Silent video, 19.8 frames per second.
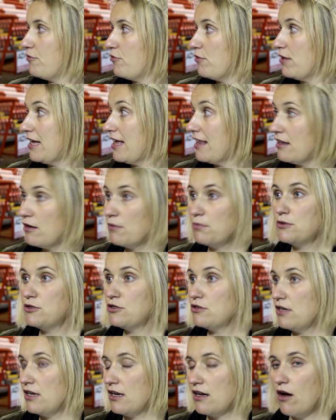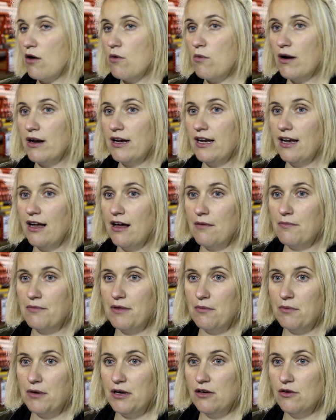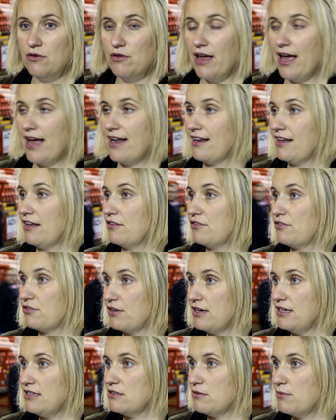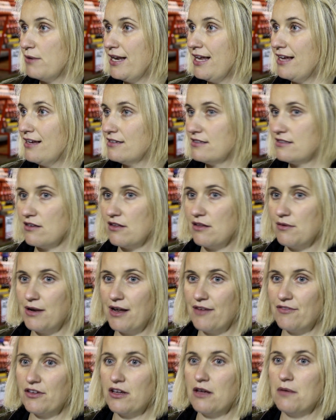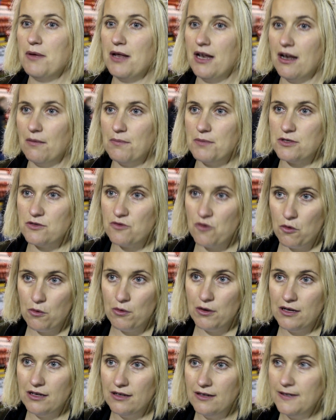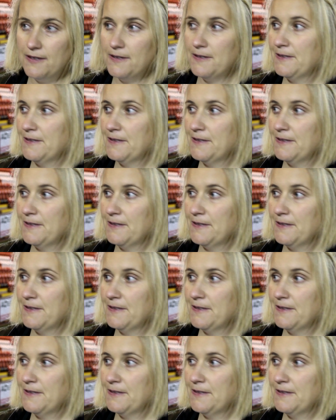If we get the opportunity to go 1-0 up, then we knew they had to get 3 to win it, so they would have to commit numbers forward.